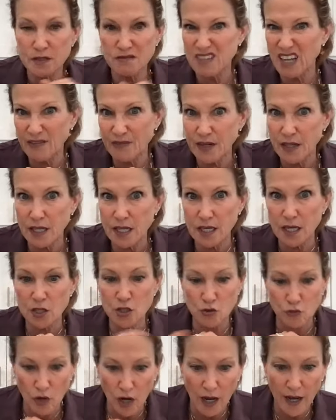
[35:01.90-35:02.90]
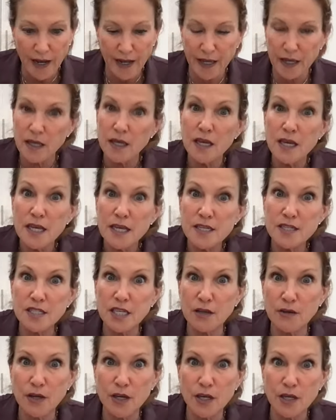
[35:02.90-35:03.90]
Just definitely in a dry
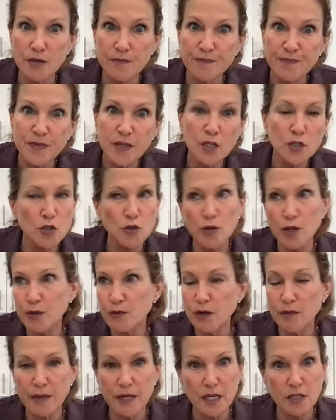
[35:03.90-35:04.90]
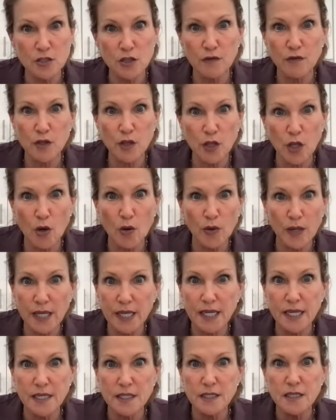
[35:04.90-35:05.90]
skillet, two to three minutes over low
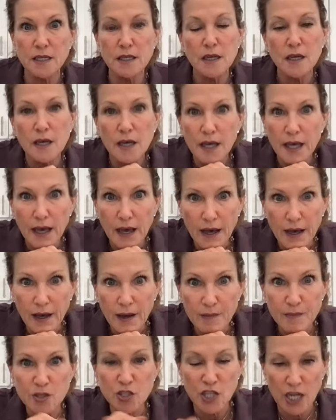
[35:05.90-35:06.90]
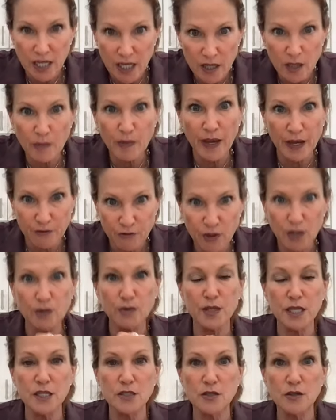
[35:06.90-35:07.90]
heat, um, shaking the pan
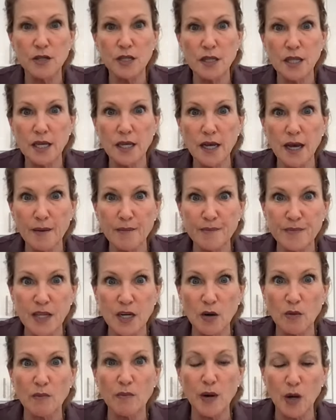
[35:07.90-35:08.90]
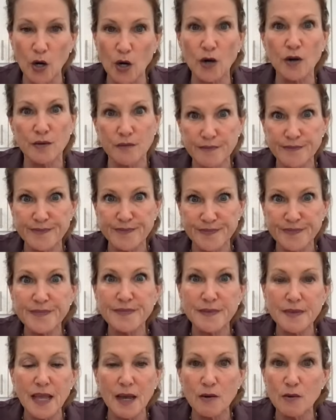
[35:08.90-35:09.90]
frequently so that they, um, they don't burn.
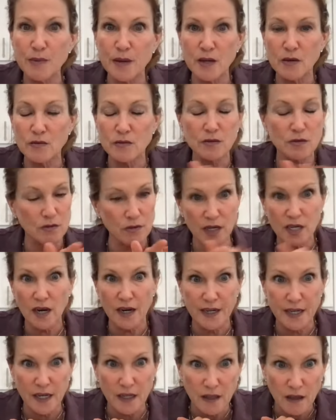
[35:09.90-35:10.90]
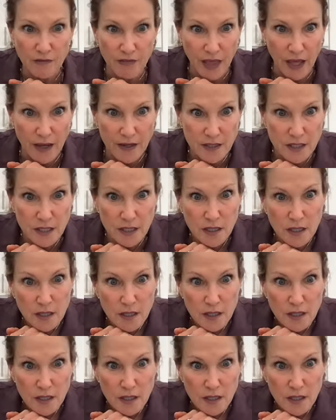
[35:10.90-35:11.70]
That would be great idea. I love that.